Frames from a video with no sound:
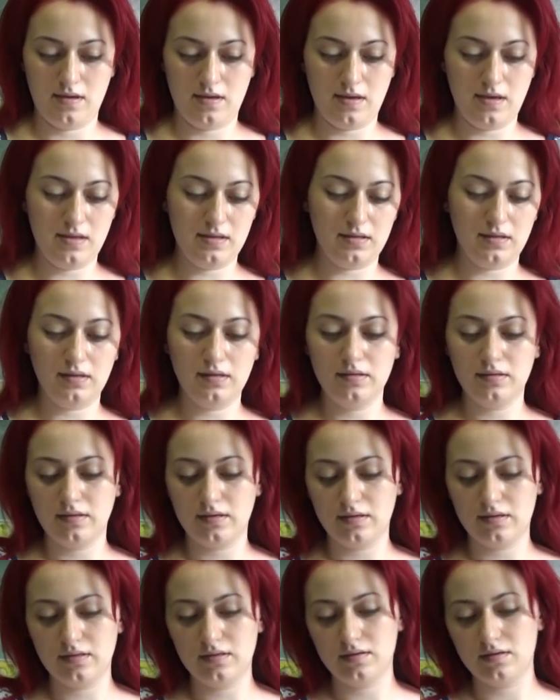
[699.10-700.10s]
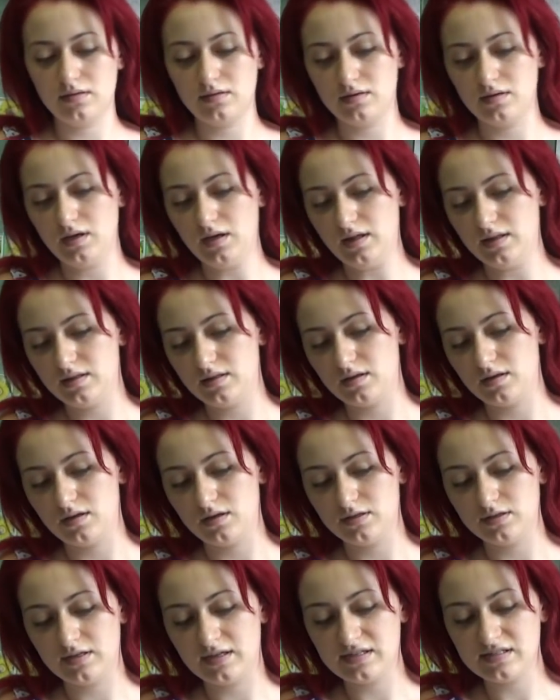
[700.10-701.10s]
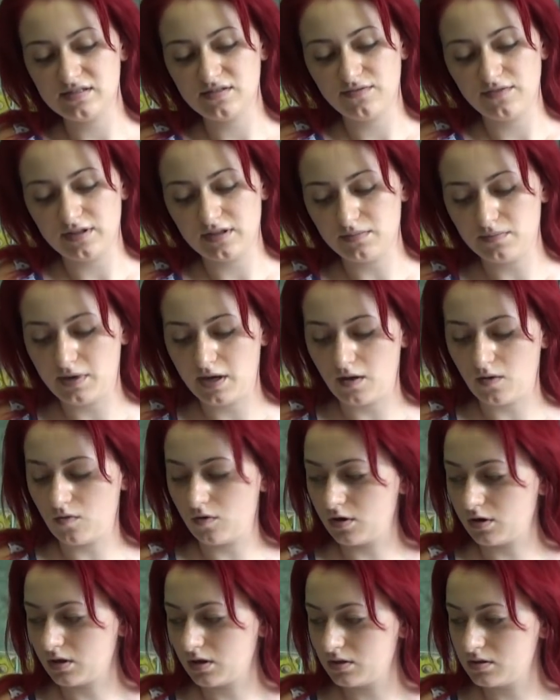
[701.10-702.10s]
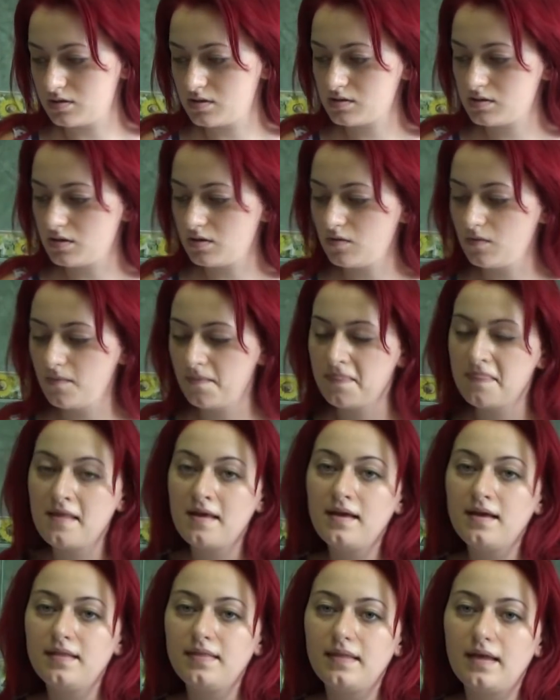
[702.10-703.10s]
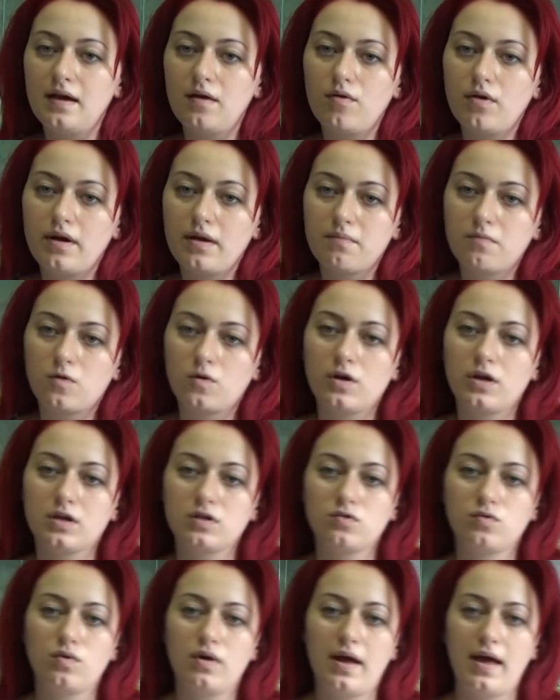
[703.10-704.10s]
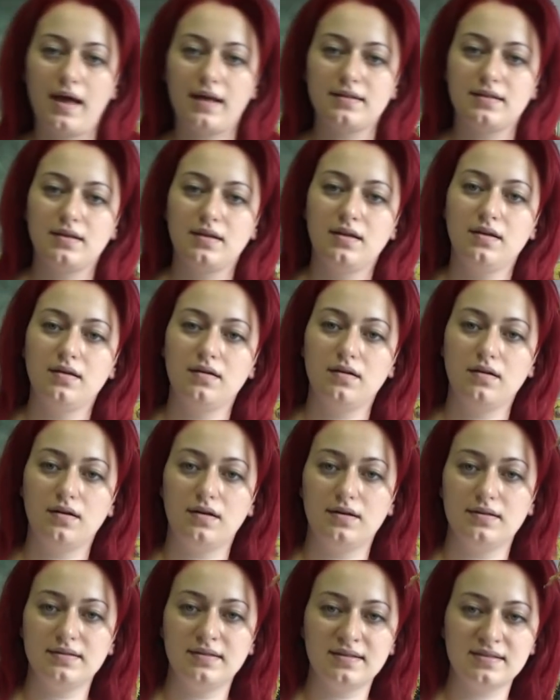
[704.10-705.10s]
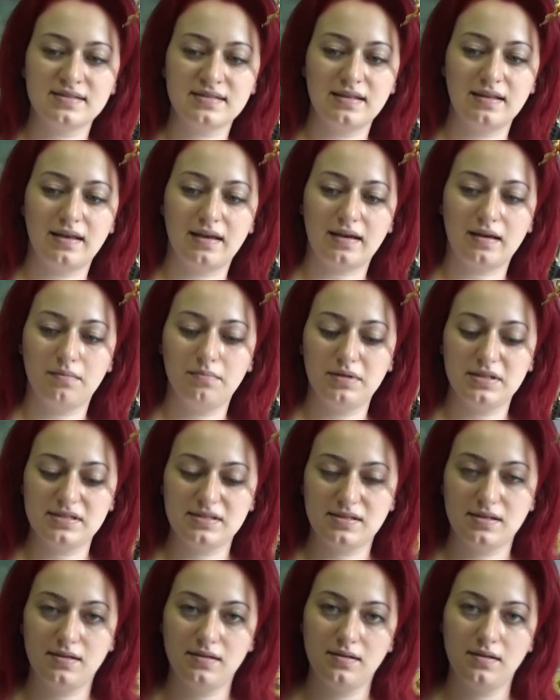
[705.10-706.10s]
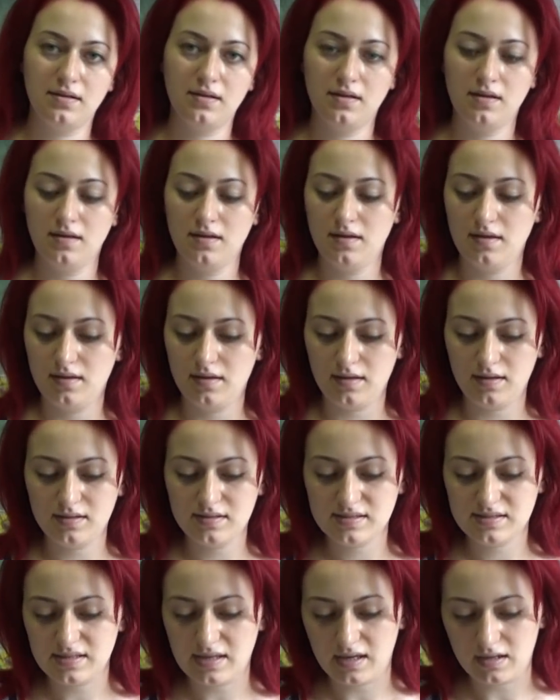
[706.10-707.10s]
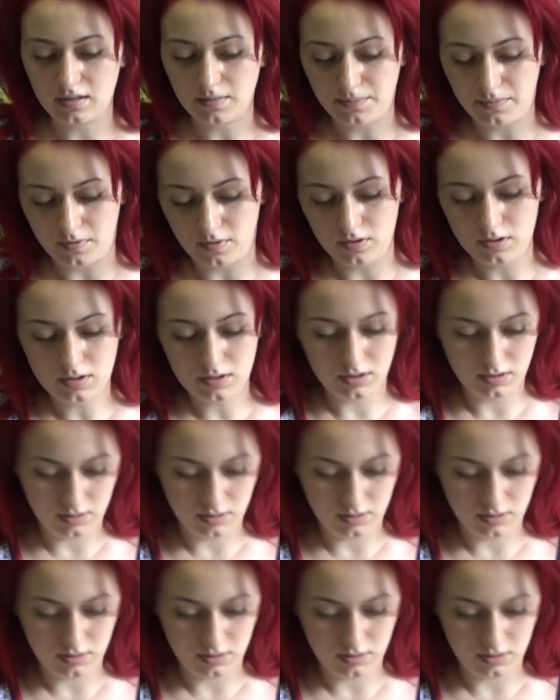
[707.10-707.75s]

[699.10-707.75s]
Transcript: and indeed it does fit my orchid. So now I'm going to add these leca beads inside the pot,